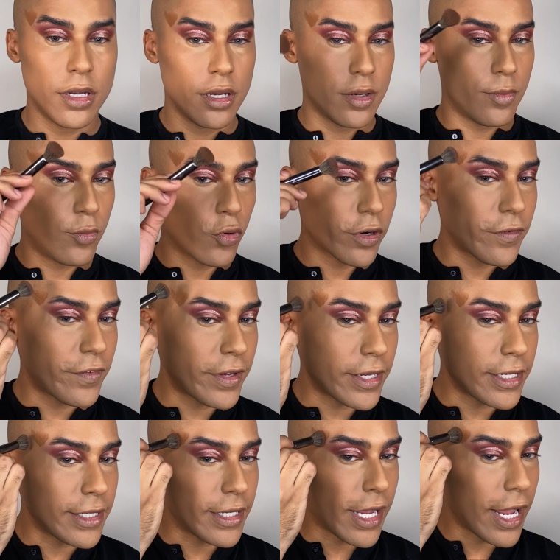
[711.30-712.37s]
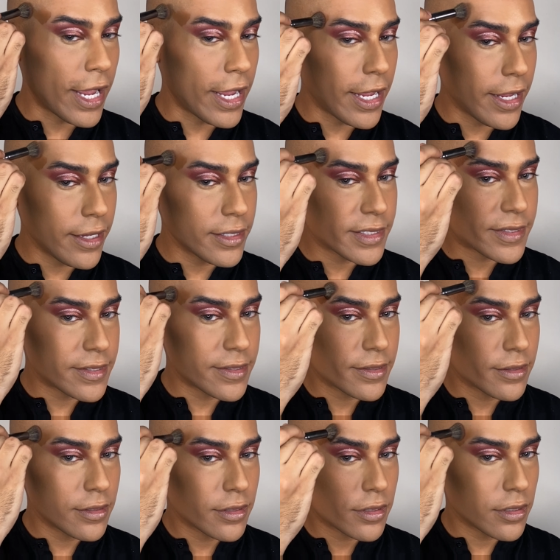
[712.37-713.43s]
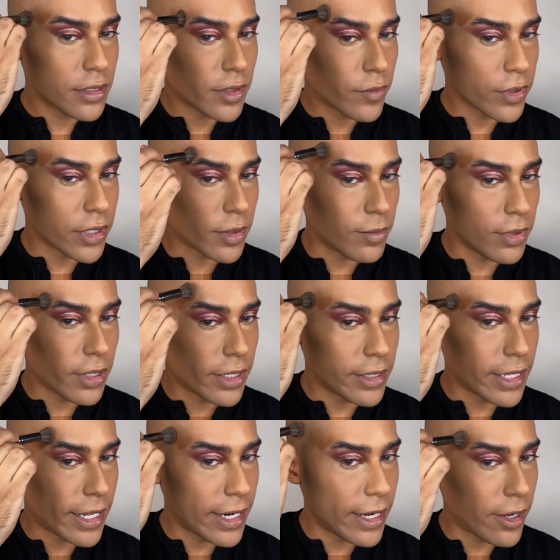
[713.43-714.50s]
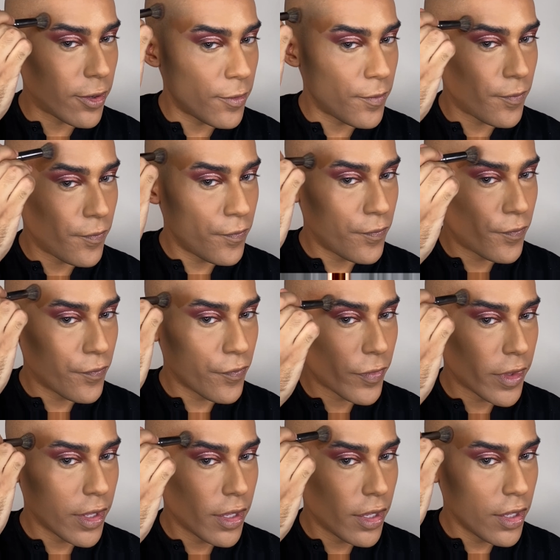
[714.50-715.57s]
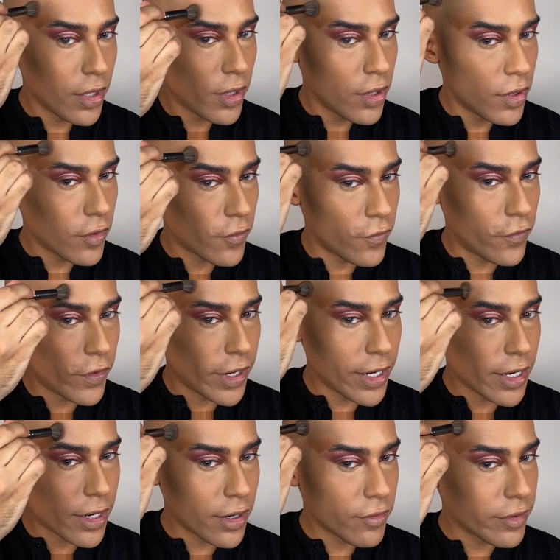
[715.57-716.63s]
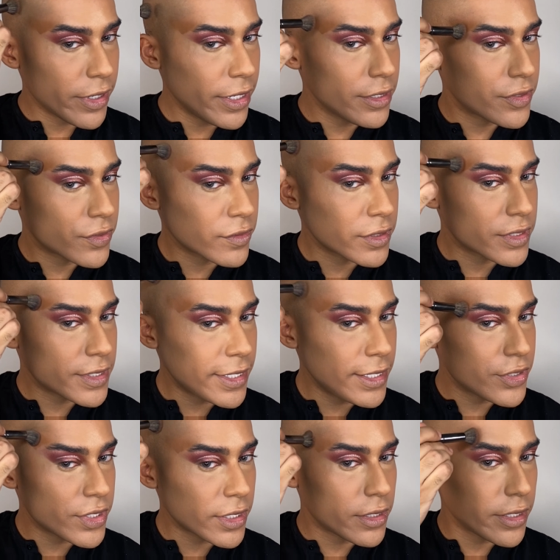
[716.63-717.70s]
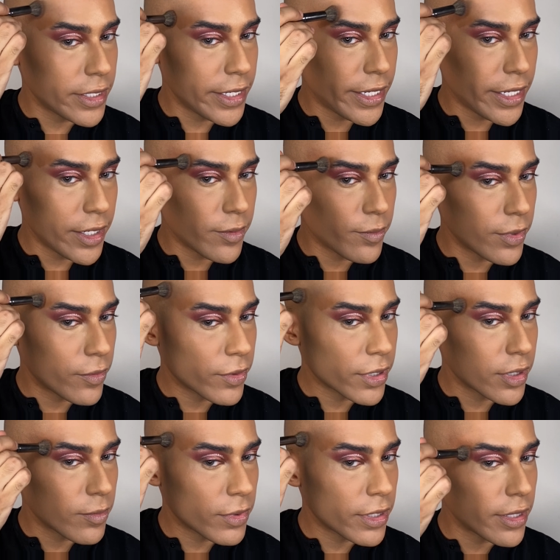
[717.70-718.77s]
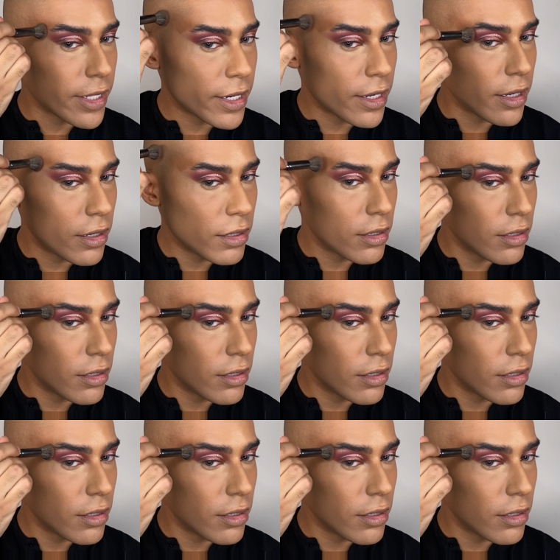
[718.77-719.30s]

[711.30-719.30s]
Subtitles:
Morphe E8, we're gonna blend that out very strategically, but we're gonna blend that out.